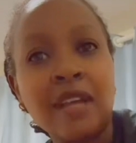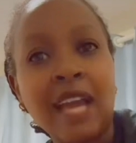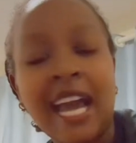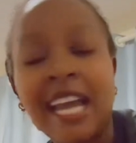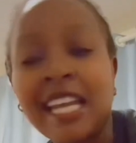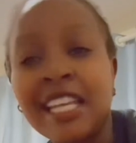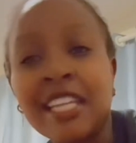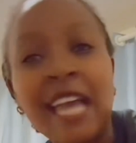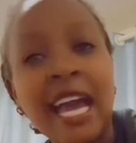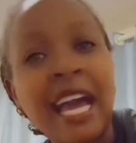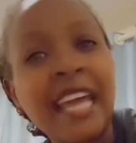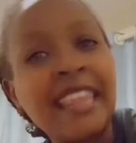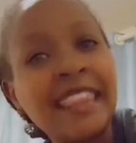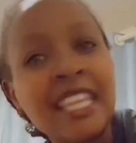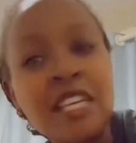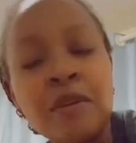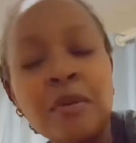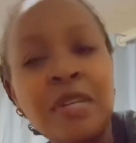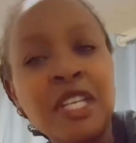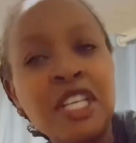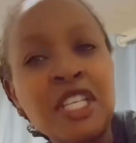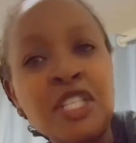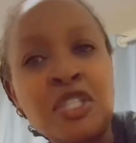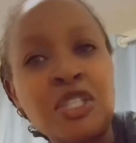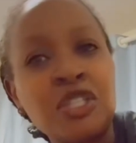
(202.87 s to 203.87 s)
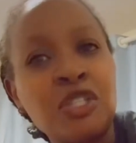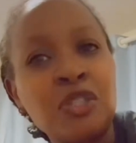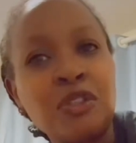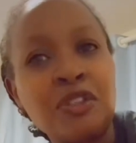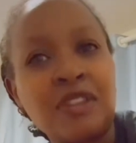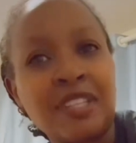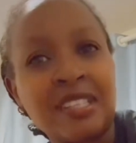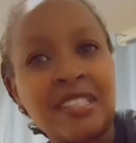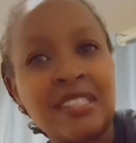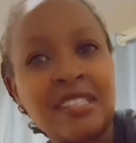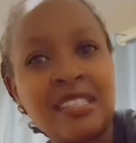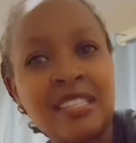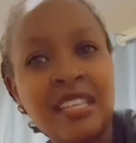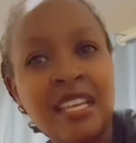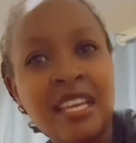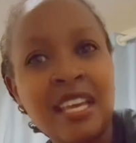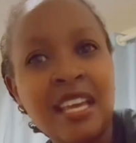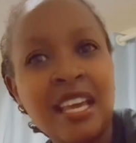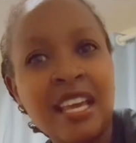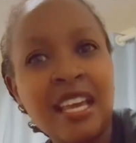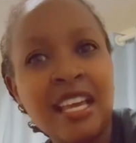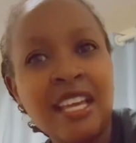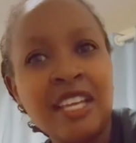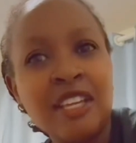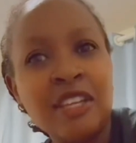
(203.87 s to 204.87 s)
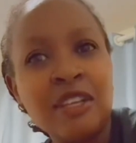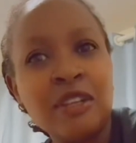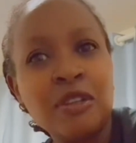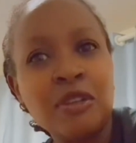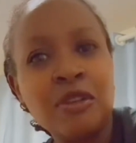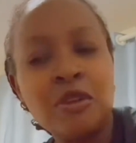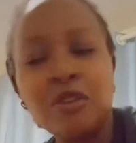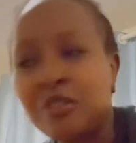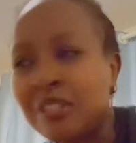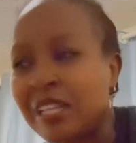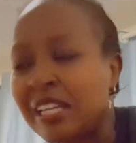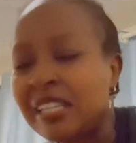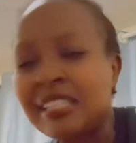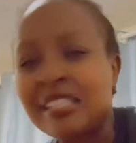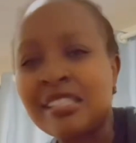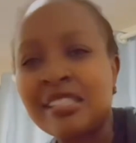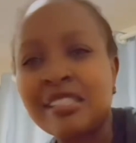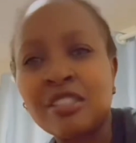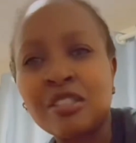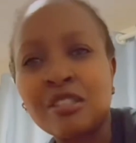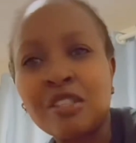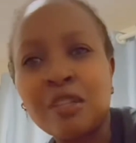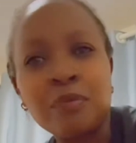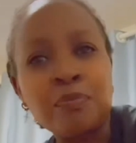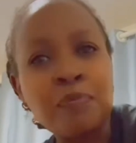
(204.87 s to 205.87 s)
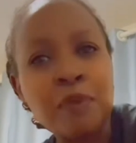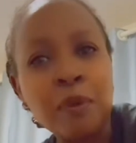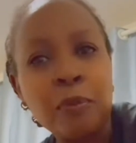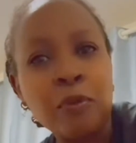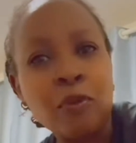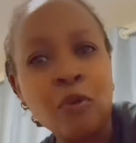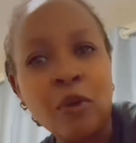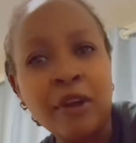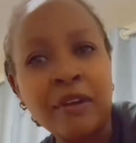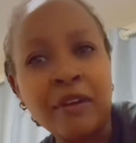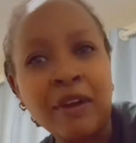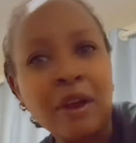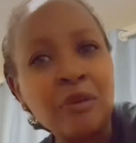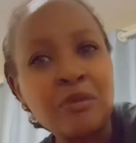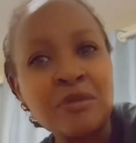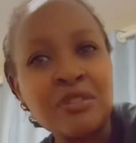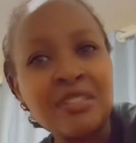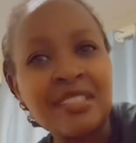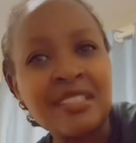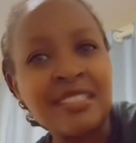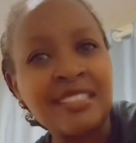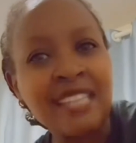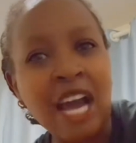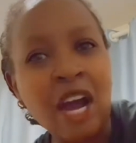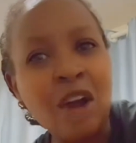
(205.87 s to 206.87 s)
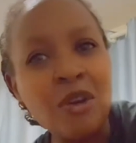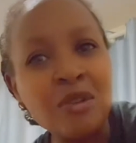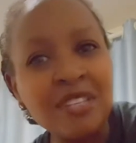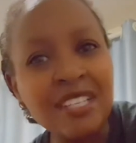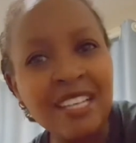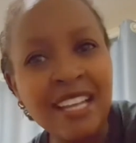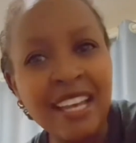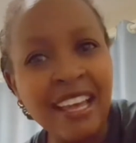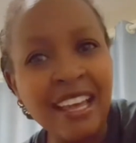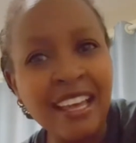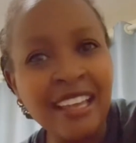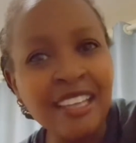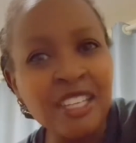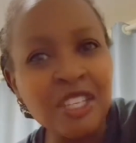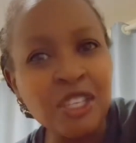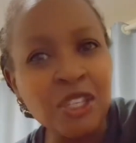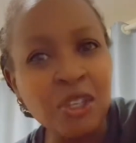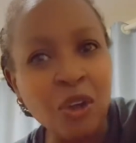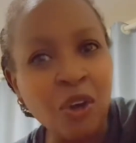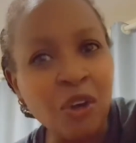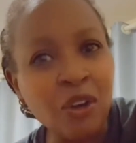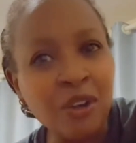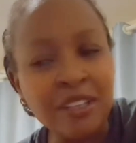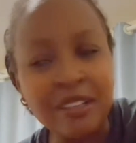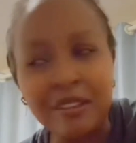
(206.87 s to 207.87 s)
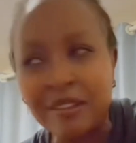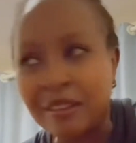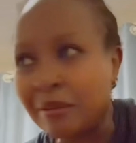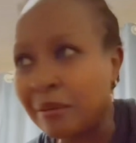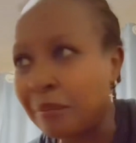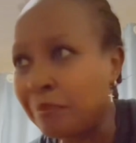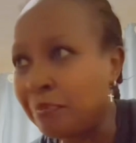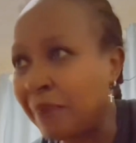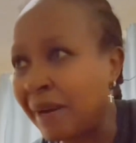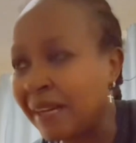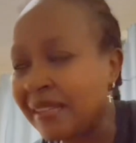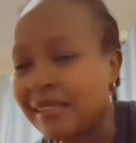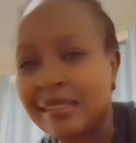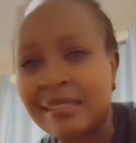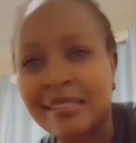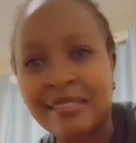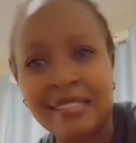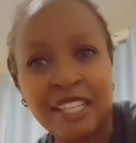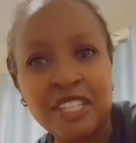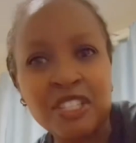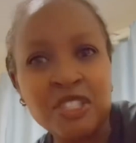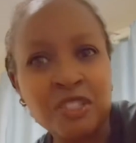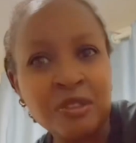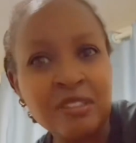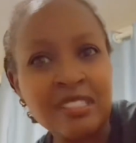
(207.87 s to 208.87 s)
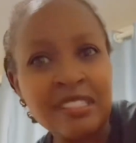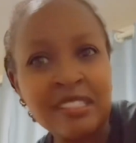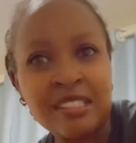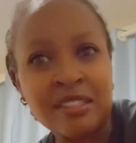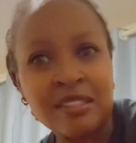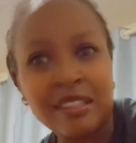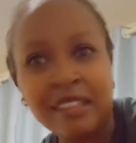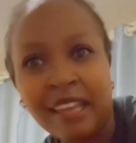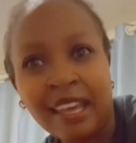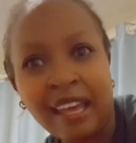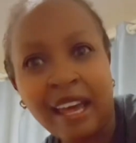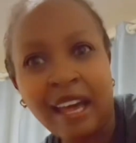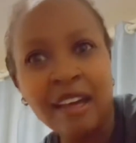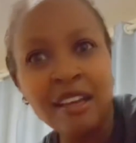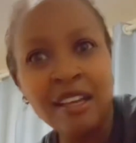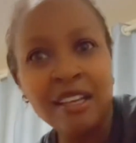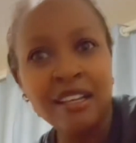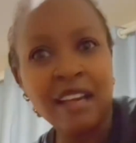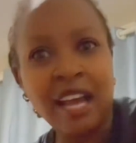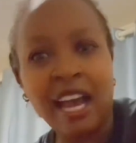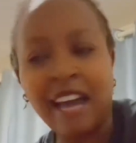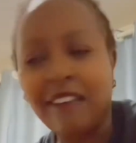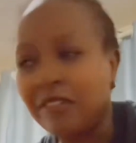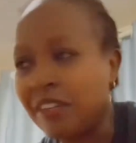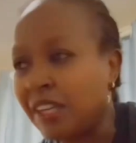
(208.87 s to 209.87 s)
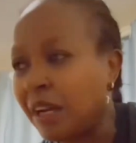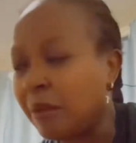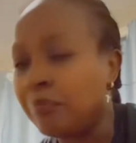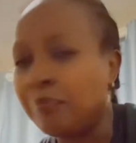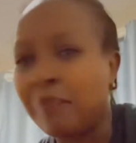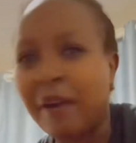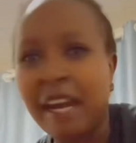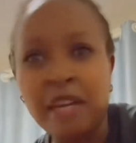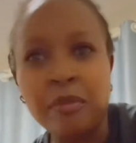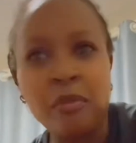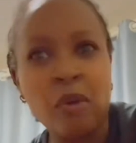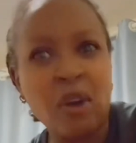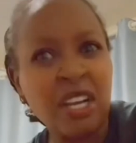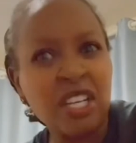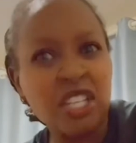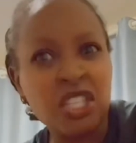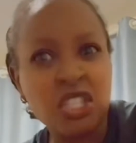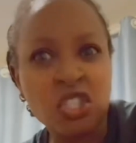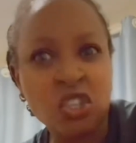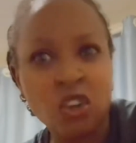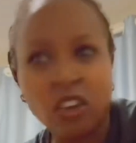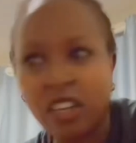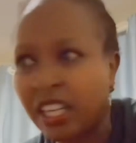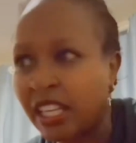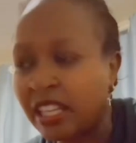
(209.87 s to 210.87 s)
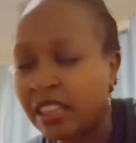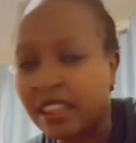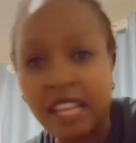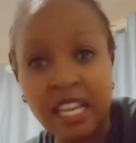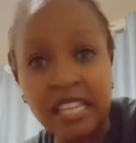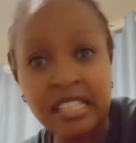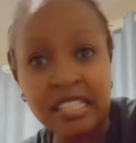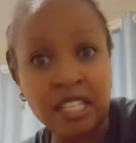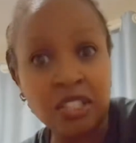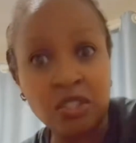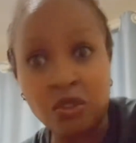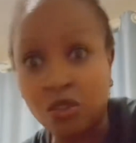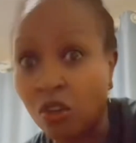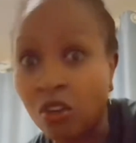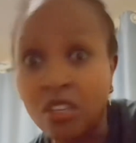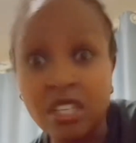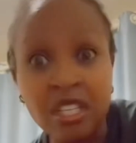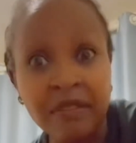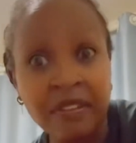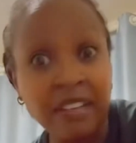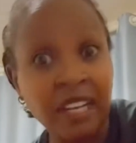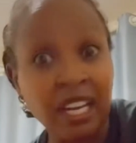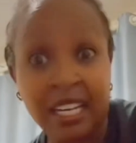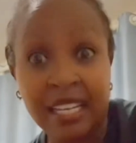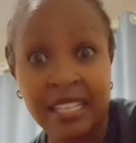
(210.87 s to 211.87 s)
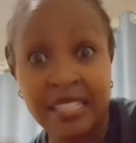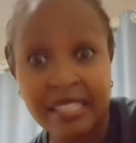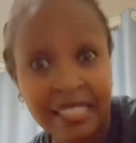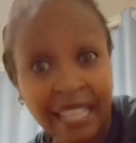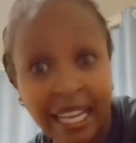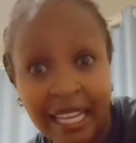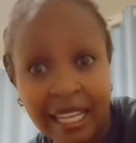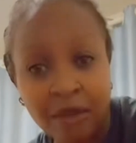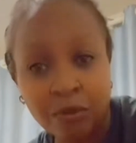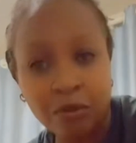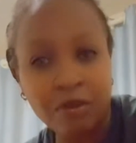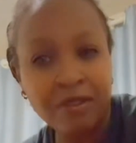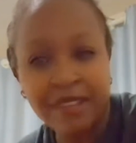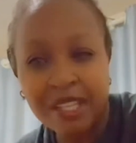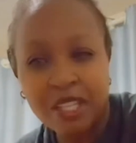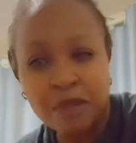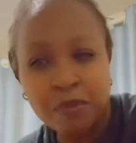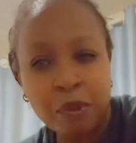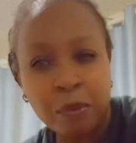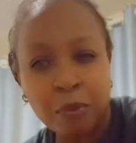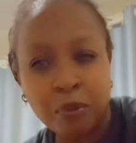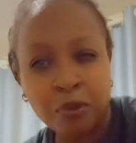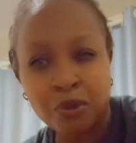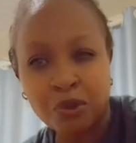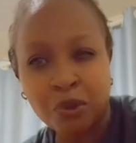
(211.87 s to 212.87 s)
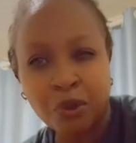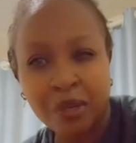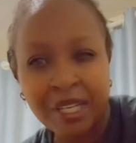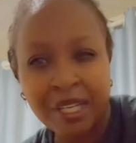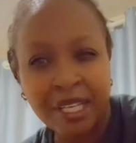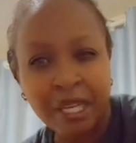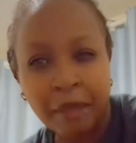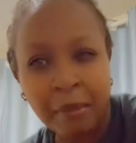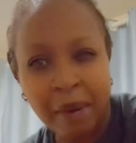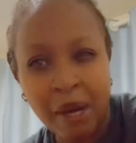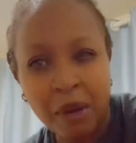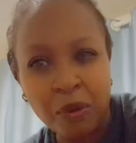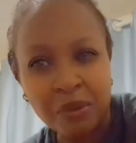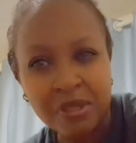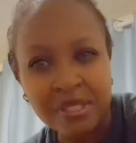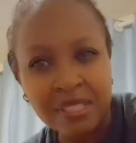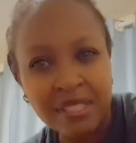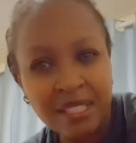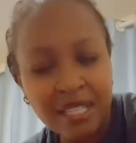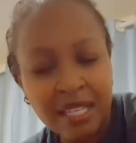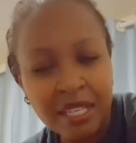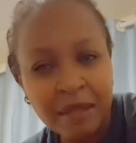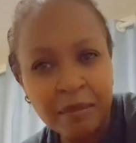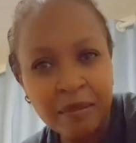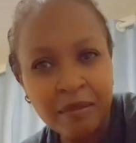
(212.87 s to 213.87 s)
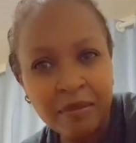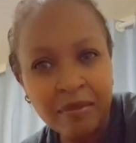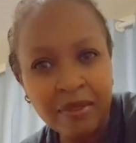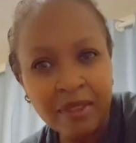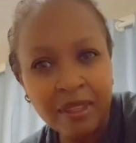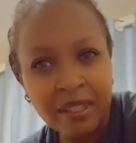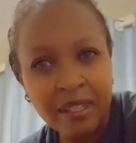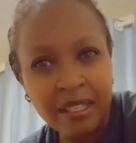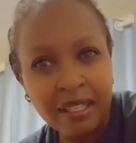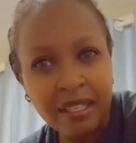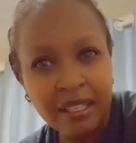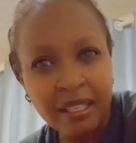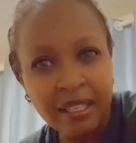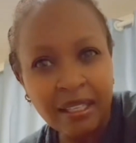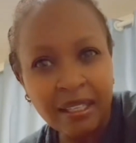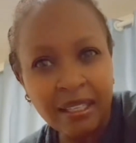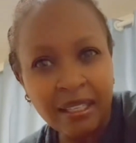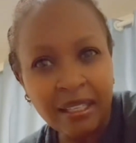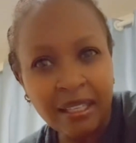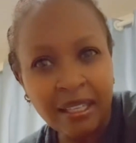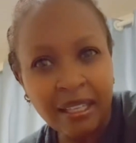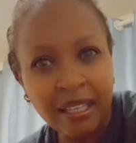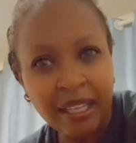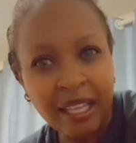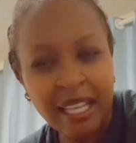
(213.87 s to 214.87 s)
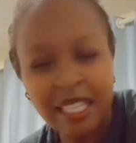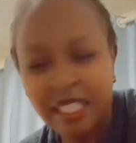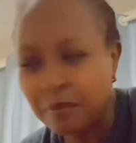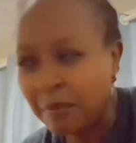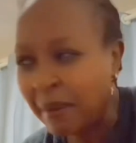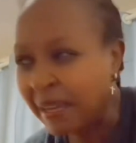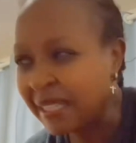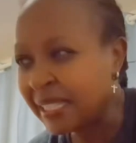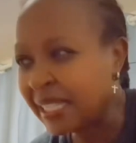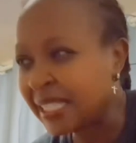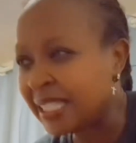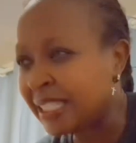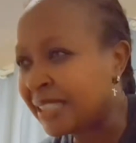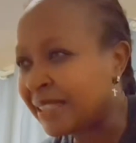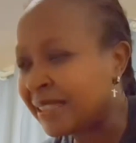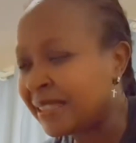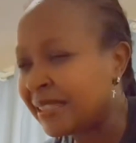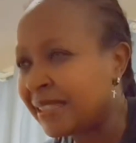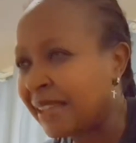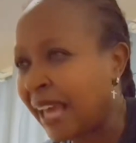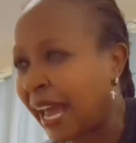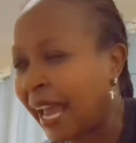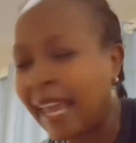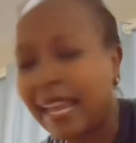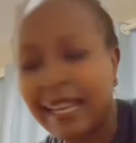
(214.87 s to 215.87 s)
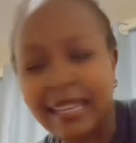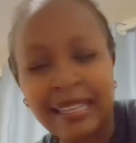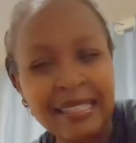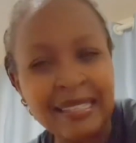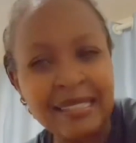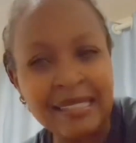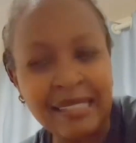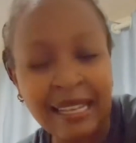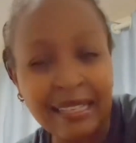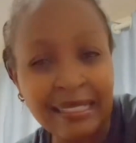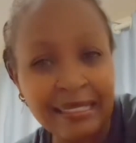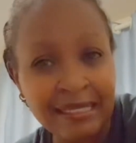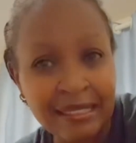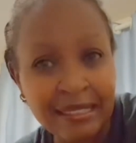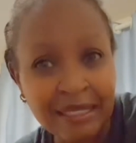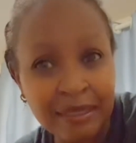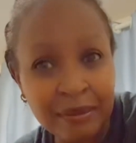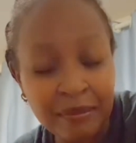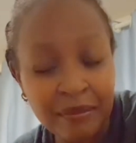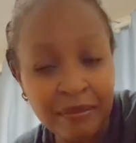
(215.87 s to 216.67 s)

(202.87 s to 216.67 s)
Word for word: And I think we need to do this. You just see people around town, you know, in the bus stations, there having a Bible and talking things that you don't even understand what these people talking about. As much as I understand,